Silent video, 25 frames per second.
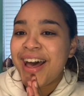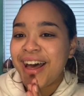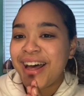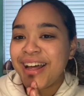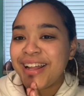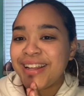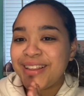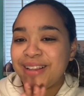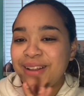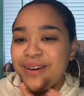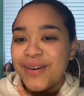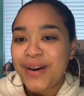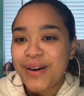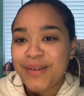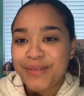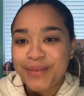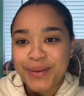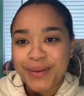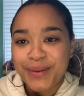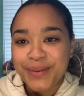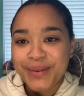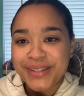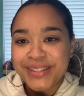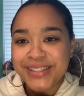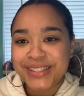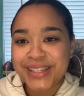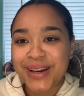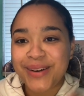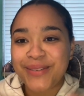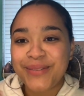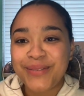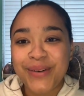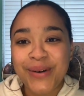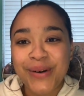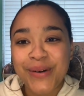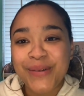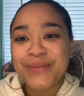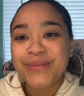Hello everybody, what's up?
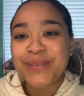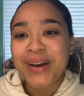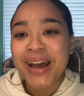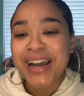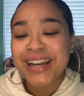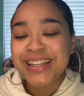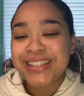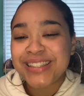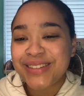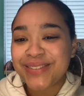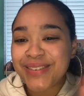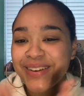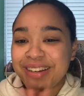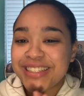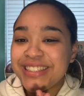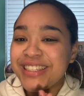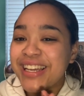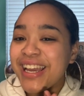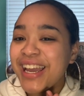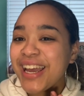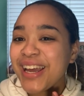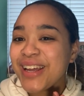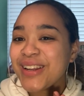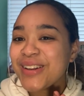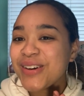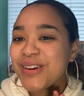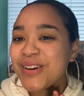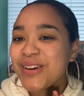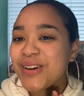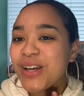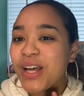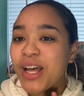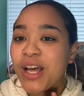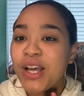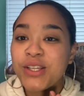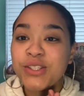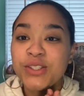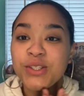Welcome back to my
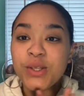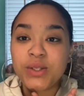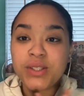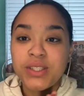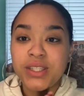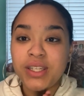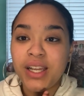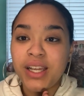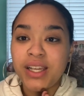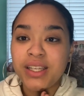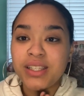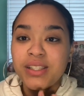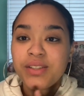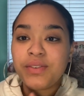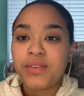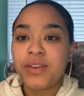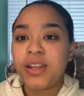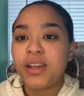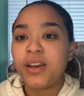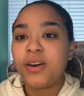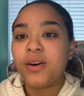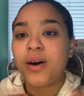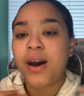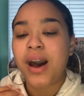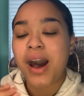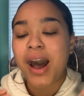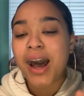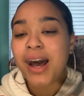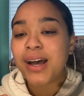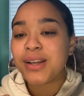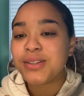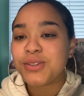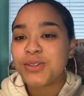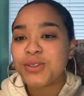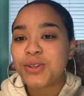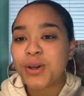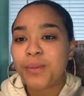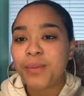channel. So today's video,
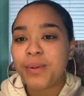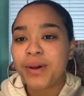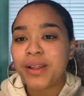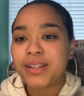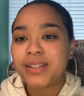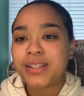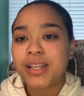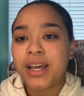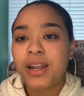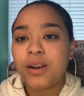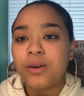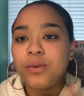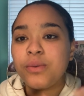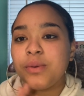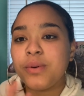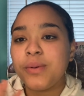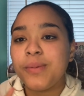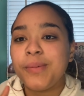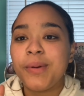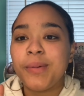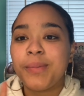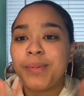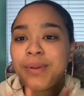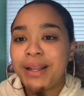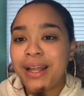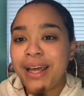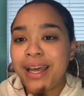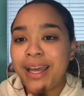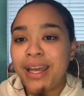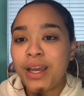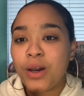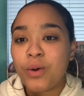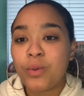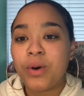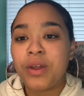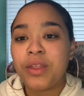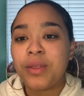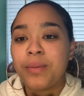as you saw by the title, we'll be
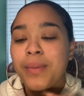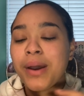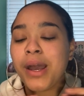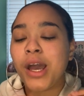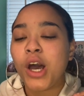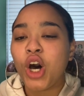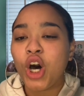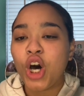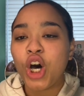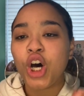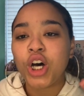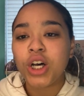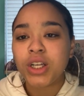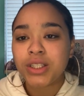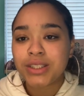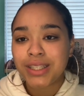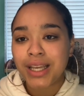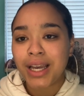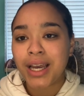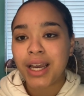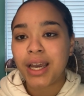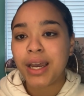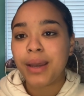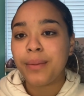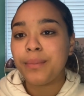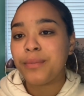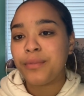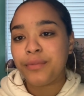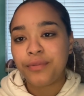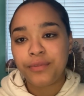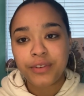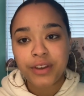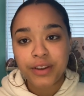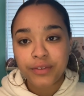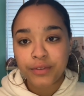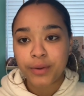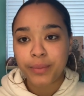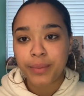playing with my all-time
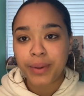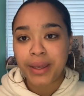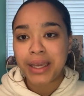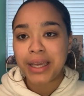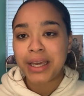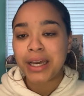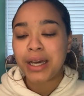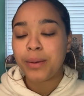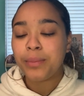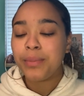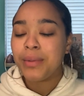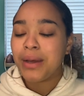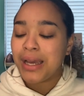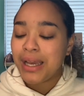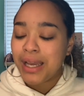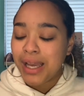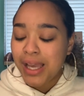favorite makeup.